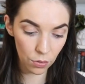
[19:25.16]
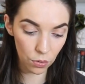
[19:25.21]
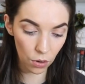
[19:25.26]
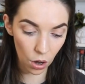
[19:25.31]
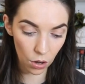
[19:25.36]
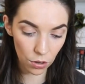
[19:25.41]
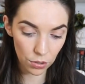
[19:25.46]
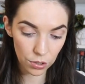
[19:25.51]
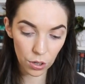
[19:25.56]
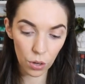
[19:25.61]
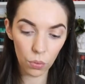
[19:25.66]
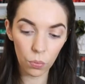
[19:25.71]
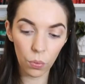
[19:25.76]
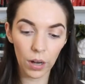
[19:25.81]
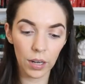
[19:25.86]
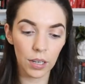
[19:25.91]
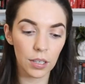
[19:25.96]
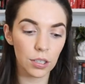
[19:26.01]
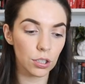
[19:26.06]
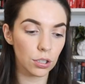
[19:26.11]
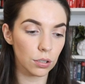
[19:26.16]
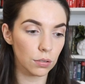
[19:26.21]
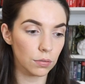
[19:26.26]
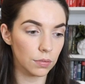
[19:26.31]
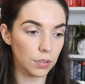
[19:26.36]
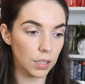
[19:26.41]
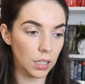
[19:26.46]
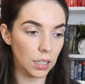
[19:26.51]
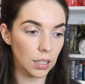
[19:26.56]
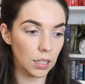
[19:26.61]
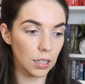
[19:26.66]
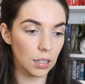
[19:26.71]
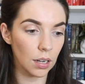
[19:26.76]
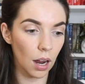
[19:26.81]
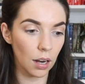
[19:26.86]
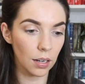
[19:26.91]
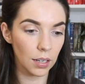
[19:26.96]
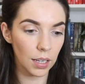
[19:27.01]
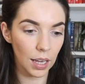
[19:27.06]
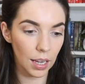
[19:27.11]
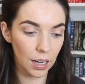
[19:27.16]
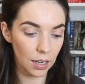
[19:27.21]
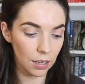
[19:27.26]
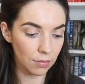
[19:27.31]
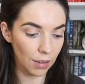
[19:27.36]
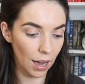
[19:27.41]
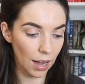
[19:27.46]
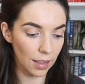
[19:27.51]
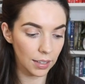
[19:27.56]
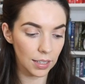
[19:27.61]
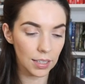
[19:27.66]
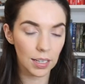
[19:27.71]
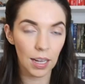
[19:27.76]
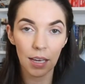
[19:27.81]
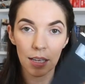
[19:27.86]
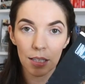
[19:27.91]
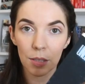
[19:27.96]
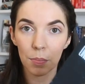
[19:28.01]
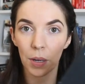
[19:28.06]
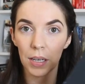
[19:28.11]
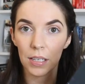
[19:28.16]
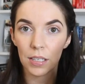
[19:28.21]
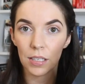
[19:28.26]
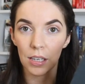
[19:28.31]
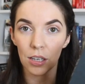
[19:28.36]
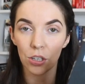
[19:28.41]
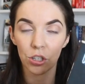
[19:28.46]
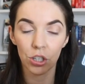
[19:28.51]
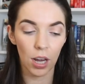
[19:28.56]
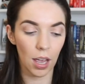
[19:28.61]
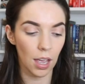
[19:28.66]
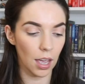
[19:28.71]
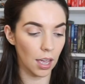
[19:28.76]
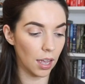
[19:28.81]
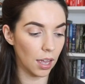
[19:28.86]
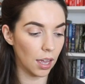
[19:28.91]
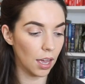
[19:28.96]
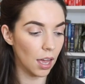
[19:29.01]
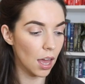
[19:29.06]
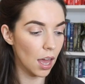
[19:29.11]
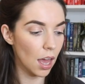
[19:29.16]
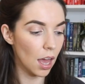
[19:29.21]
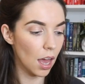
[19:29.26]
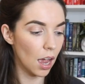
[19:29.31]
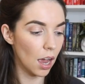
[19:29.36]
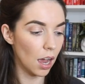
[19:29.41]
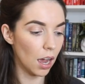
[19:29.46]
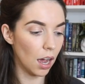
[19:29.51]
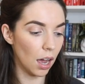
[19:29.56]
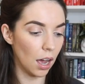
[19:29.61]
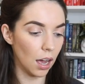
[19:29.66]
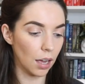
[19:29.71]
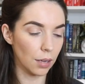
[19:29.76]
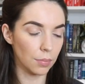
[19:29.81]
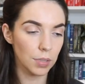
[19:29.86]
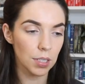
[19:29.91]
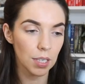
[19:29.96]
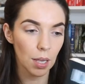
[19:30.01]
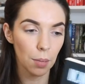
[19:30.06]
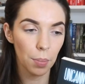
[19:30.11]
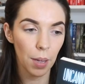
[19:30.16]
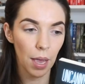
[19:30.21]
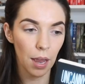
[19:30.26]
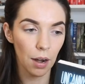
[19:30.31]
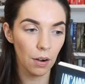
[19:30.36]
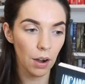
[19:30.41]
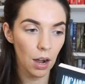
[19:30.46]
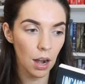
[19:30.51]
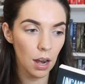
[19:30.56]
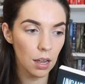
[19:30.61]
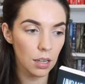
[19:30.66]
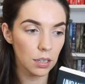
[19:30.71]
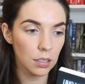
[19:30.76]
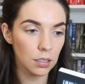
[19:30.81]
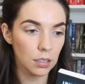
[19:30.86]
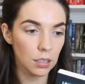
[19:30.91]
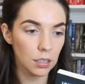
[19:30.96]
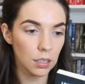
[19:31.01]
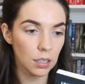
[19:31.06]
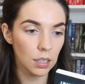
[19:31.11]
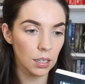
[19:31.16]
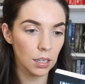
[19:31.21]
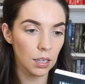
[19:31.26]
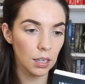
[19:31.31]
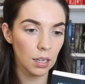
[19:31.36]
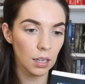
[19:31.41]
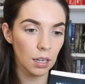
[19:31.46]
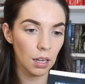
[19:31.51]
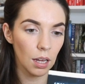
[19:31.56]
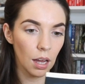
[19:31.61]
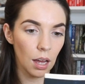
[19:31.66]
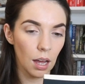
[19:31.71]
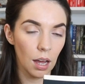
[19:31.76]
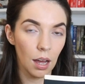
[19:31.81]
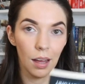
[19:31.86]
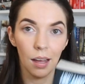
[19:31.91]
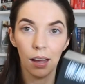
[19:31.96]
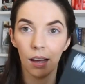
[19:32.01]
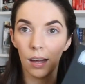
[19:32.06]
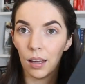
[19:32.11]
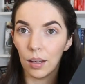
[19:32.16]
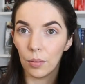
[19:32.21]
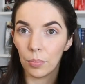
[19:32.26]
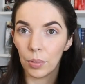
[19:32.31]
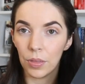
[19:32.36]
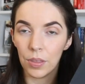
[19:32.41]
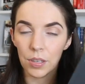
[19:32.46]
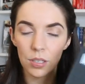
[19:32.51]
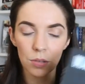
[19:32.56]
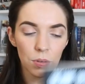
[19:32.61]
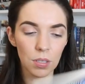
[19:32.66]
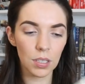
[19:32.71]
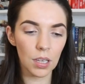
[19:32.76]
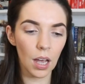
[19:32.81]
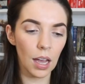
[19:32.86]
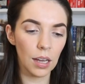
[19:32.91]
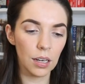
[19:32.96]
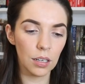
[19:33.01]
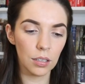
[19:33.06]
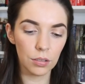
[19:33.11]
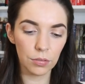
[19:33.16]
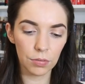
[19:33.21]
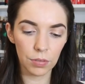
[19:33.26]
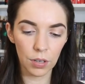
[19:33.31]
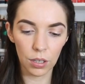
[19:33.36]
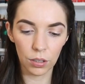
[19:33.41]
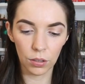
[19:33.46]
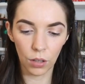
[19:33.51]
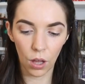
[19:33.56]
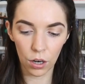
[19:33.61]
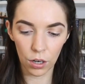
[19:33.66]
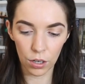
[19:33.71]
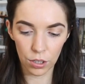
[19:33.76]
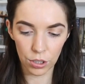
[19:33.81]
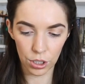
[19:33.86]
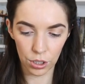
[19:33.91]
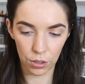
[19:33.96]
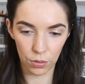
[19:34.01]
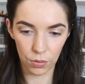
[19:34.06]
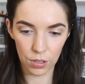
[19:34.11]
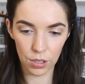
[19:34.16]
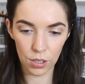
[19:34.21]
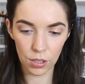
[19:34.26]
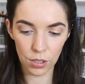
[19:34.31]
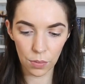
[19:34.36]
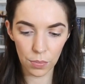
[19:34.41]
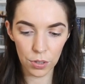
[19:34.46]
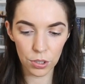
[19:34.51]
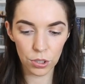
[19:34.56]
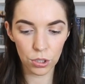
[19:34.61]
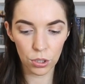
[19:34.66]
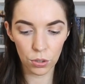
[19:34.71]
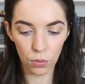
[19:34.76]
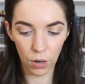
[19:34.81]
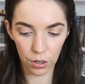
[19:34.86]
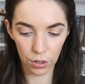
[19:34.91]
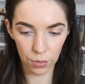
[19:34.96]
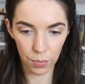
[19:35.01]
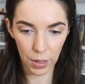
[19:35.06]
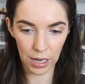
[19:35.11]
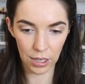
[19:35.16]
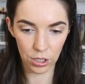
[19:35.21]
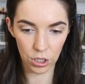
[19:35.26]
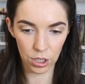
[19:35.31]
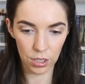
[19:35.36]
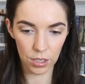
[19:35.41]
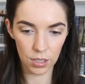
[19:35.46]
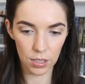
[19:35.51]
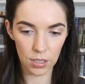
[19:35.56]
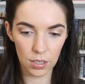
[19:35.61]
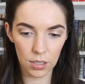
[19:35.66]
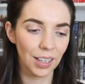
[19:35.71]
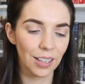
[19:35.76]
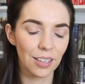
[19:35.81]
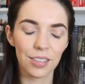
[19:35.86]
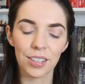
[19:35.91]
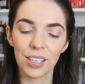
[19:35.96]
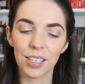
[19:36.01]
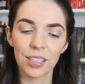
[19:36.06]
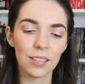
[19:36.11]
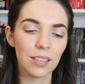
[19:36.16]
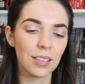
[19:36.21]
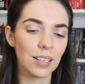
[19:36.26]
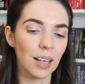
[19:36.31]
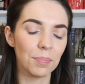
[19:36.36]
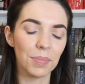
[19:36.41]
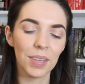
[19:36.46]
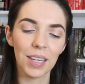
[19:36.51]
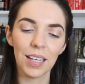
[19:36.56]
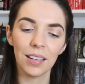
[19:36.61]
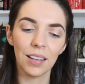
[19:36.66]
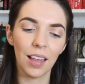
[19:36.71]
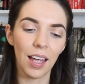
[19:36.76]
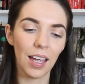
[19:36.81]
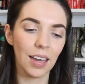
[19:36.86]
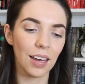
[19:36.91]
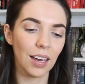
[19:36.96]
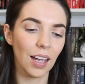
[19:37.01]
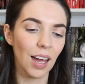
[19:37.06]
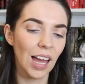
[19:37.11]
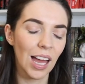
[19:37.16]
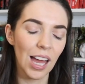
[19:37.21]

also wanted to read Uncanny Valley Days by CJ Sempera. But this one's kind of longer too. This is almost 200 pages. This is something like,